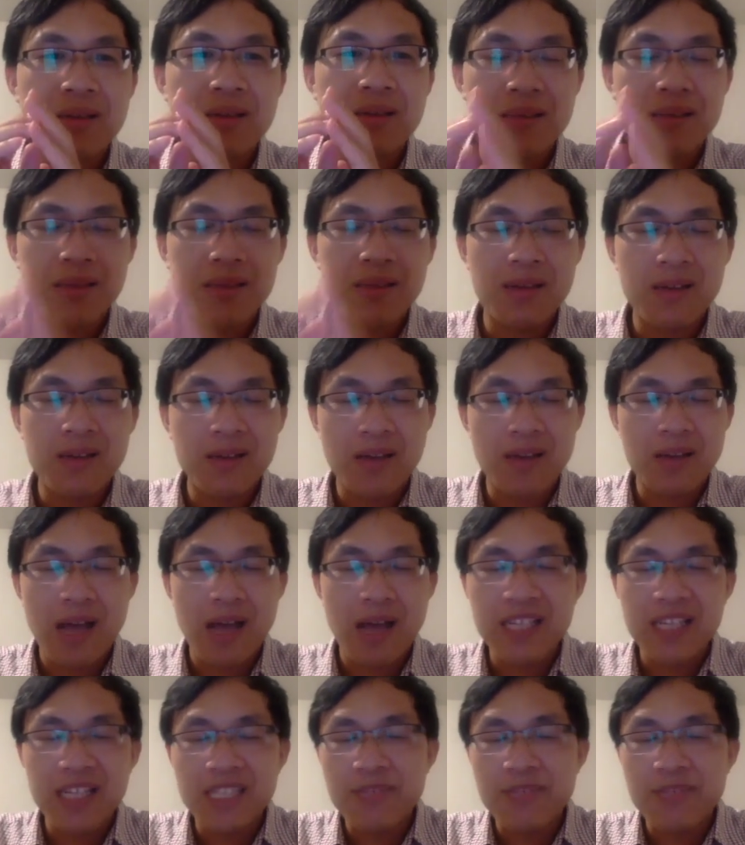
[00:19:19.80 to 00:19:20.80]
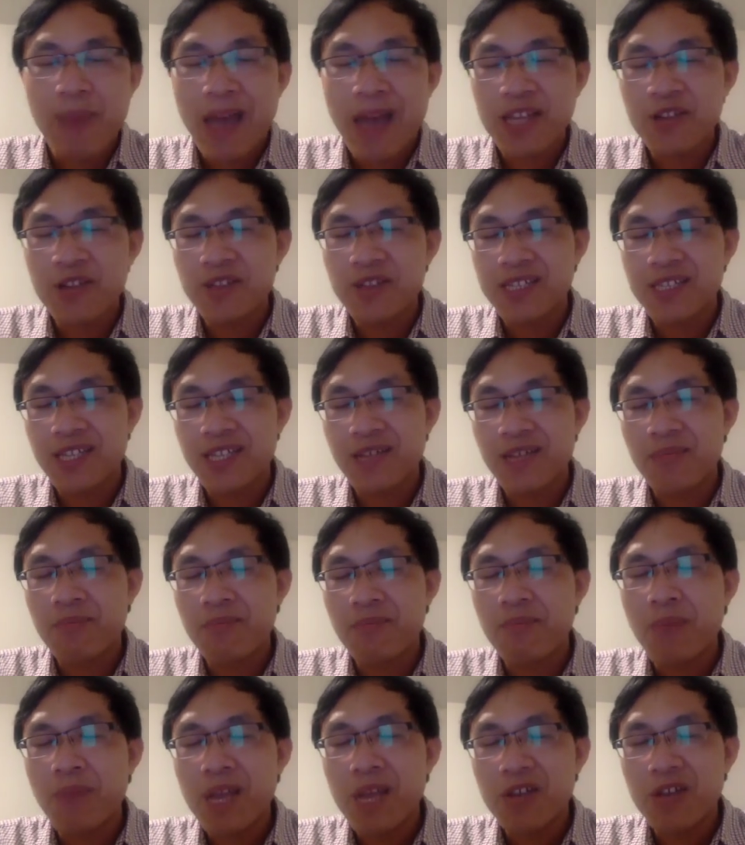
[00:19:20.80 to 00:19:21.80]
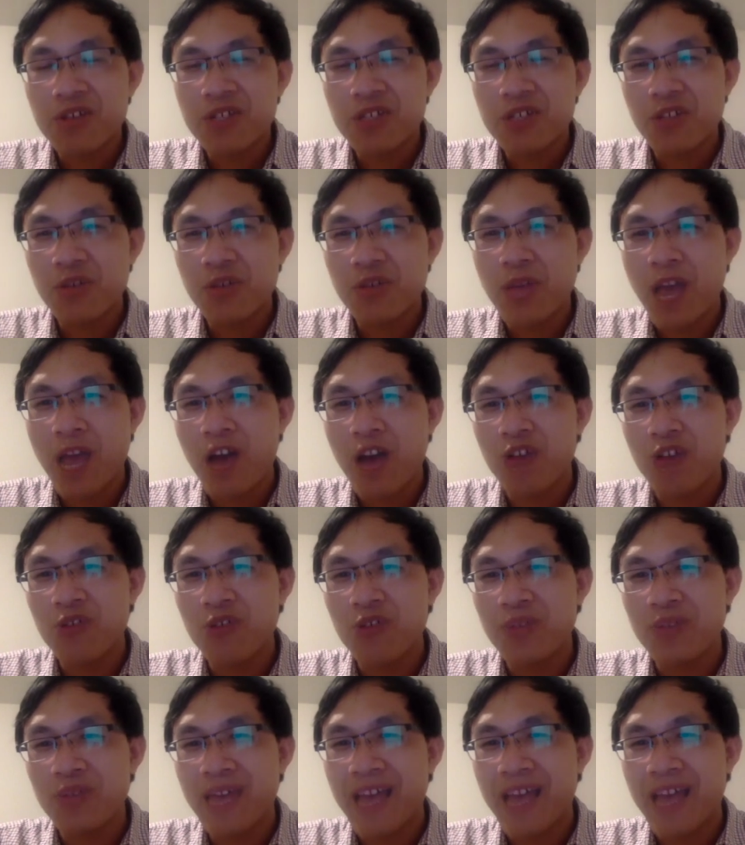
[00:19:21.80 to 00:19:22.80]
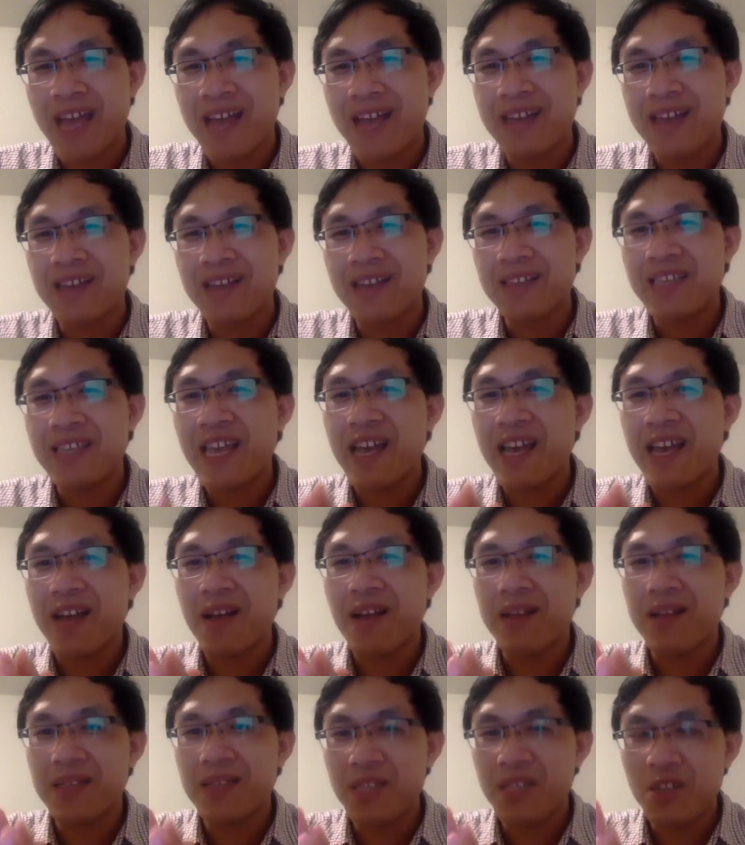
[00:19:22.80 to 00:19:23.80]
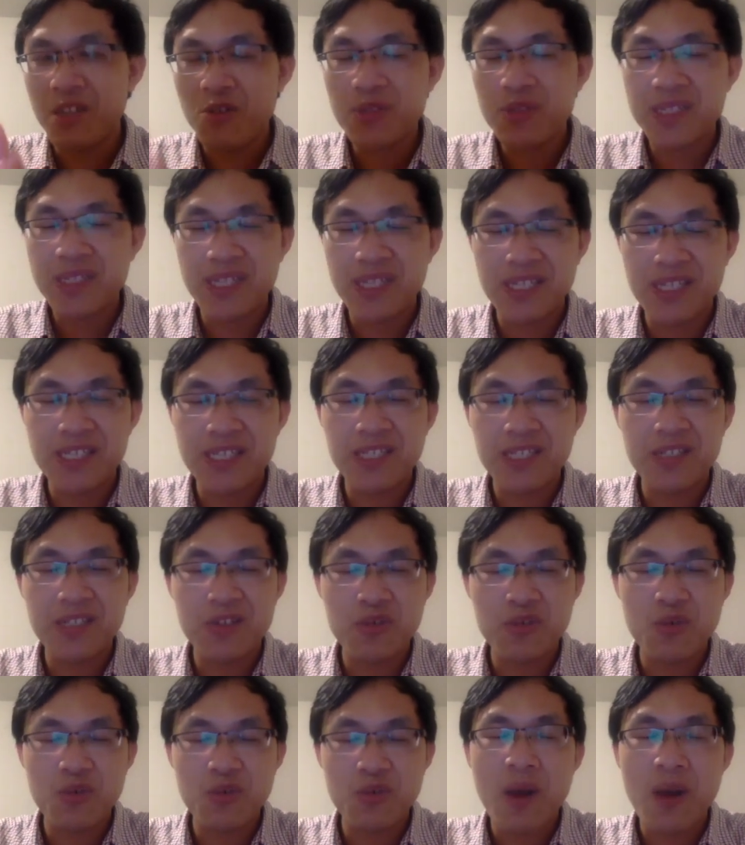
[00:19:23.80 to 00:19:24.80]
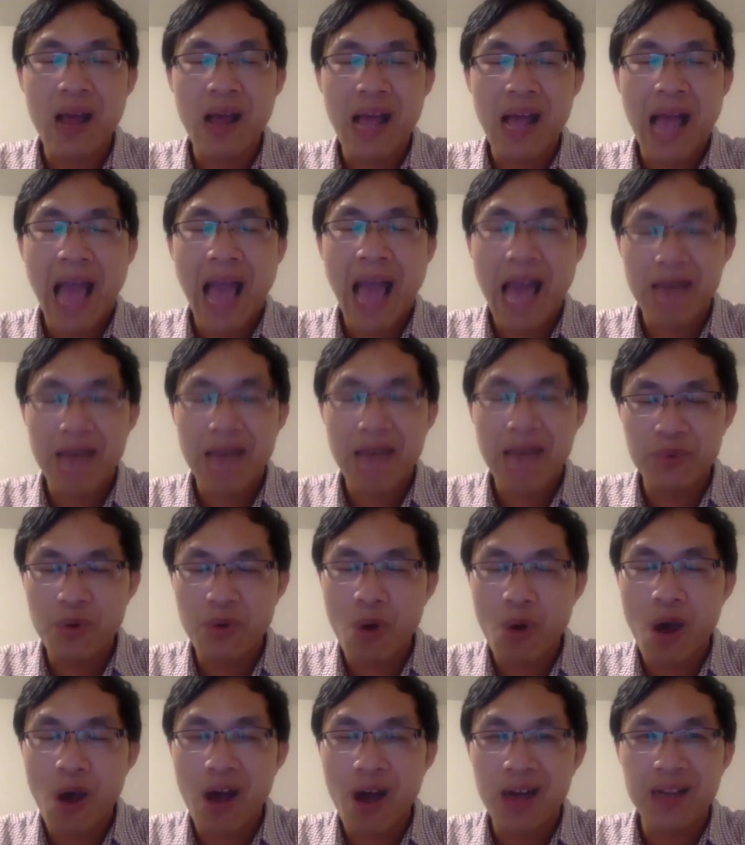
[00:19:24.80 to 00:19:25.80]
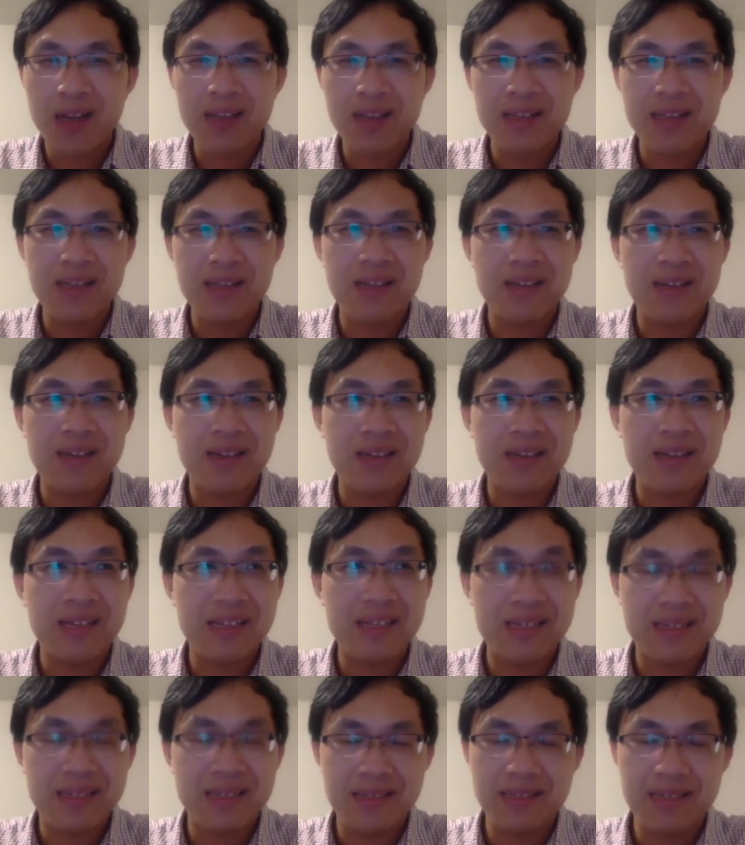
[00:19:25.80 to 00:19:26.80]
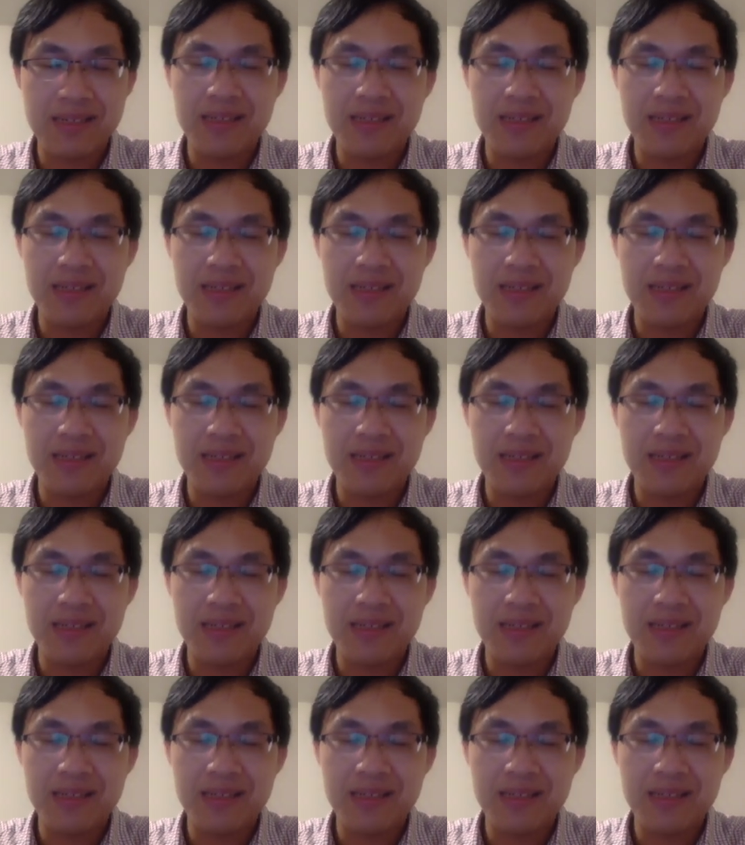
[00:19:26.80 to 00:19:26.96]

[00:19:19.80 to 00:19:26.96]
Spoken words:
the unexpected result may also tell you that there are new things you have not know